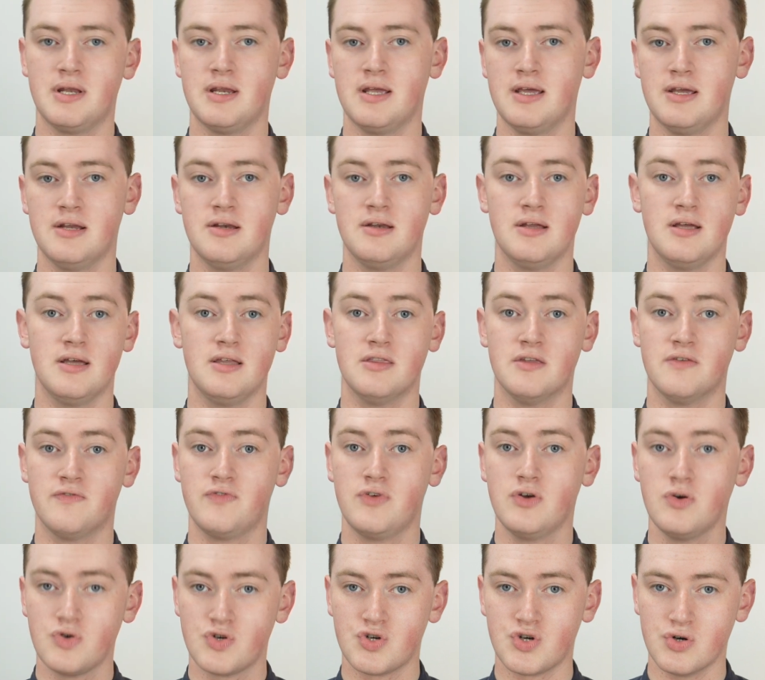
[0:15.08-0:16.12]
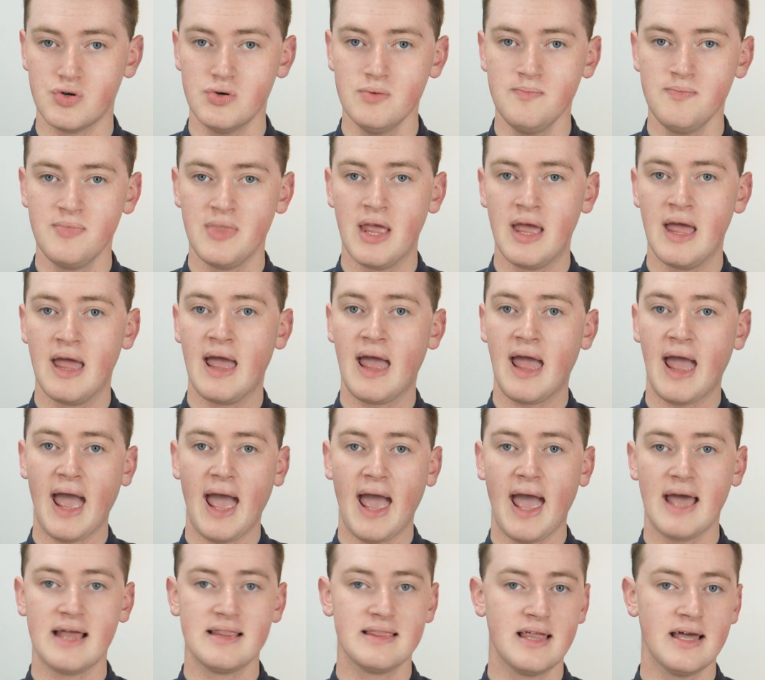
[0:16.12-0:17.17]
it in in the future,
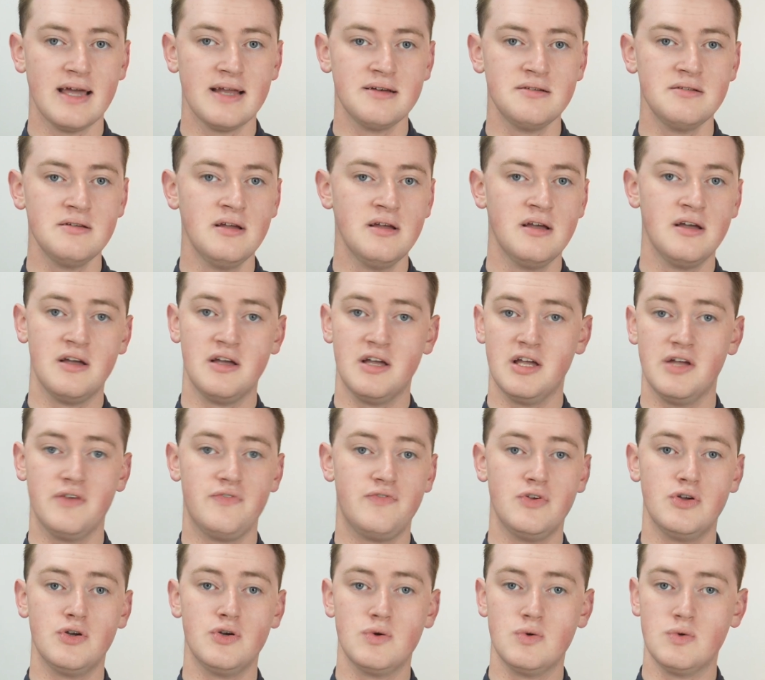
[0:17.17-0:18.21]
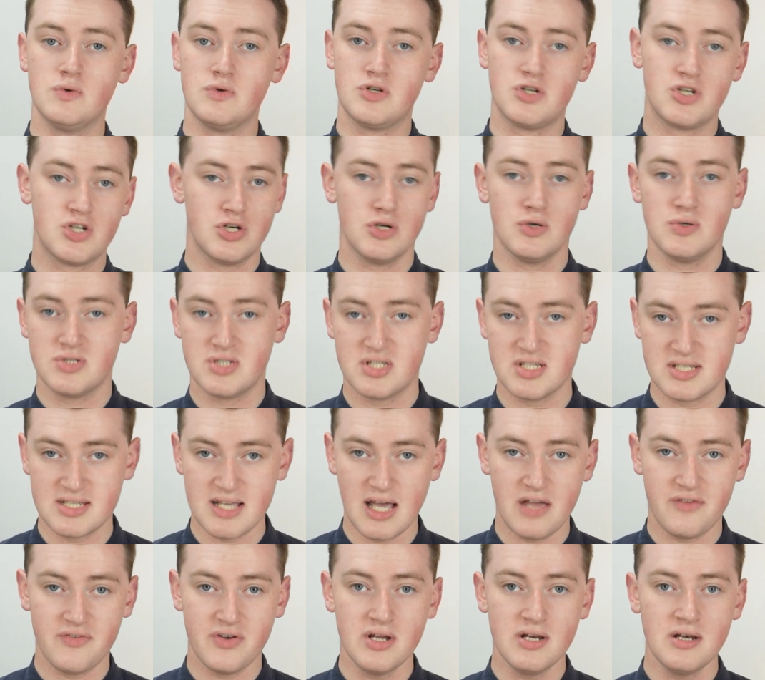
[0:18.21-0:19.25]
and then if you choose to
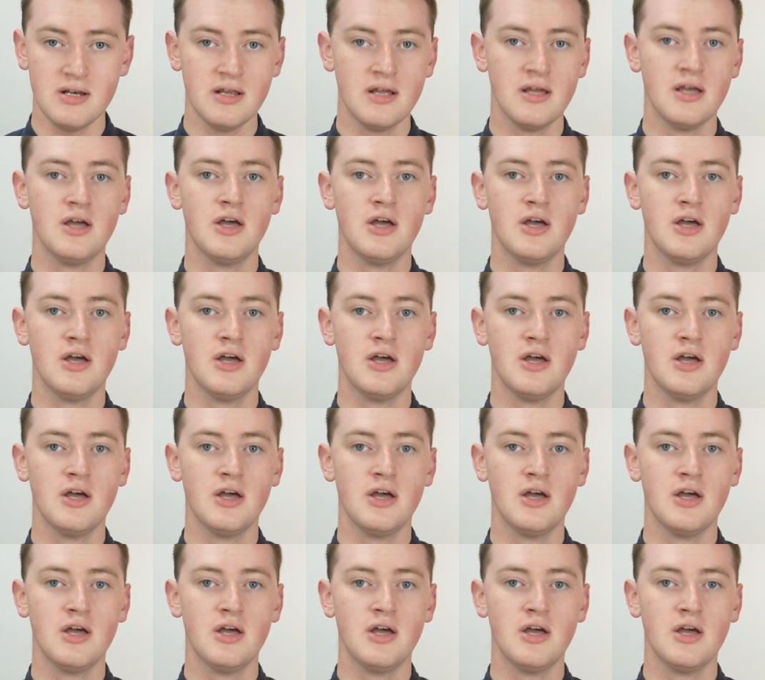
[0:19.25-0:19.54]
save it,